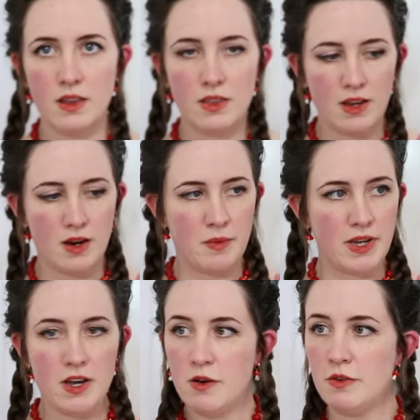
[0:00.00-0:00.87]
There
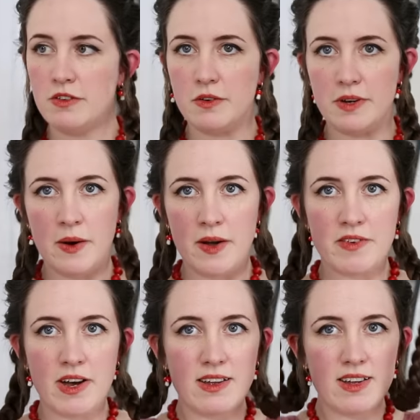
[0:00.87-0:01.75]
we go. So now
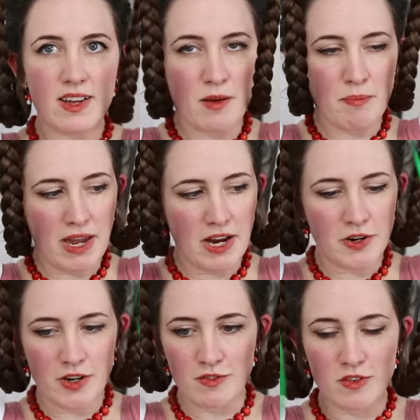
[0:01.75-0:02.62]
I've got a
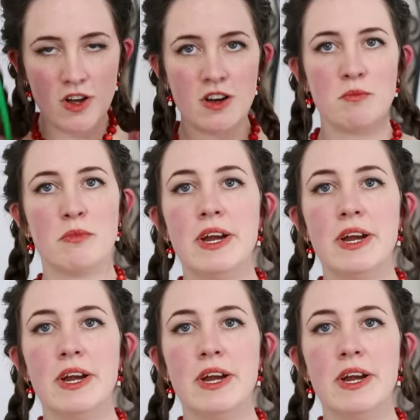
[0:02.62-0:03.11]
pair of long